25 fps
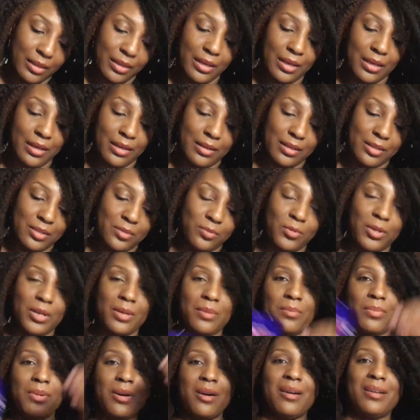Yeah, this
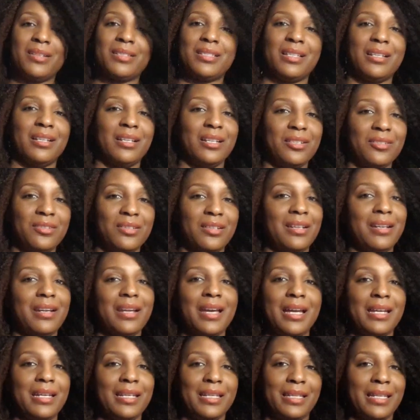one bar is
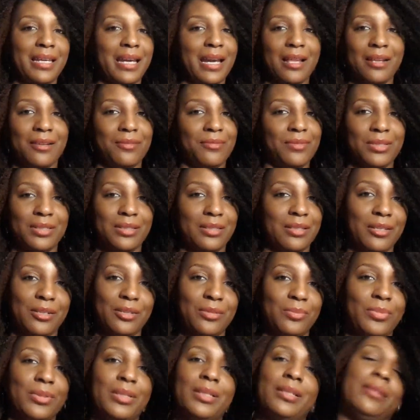190 calories,
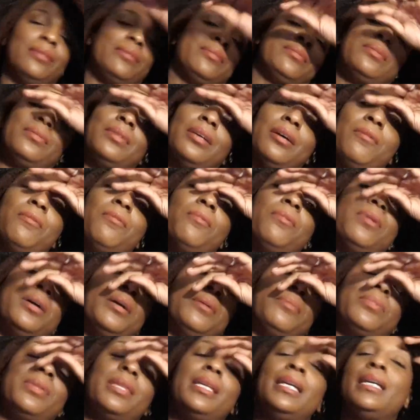though, but I'm,
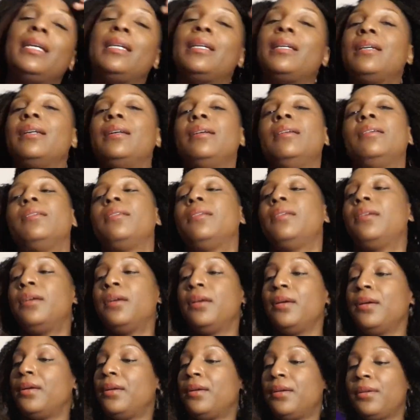I'm thinking
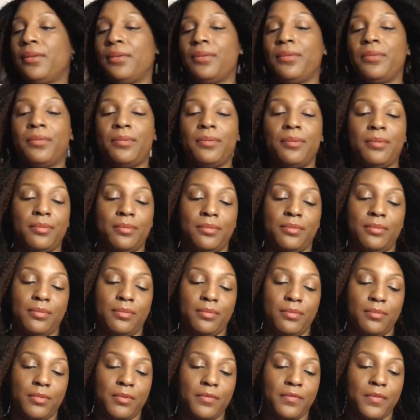
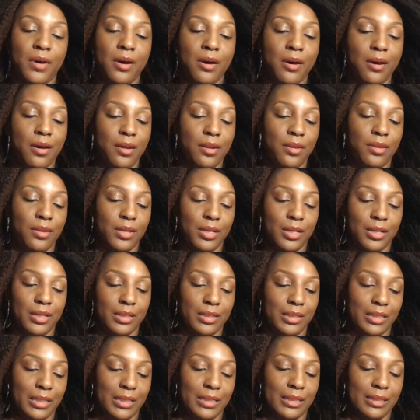with all
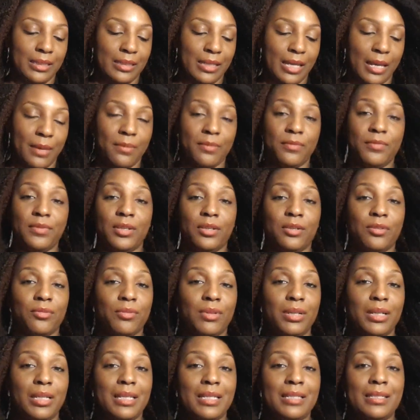the these type of
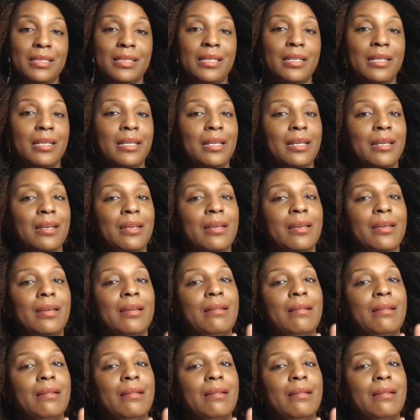ingredients in it,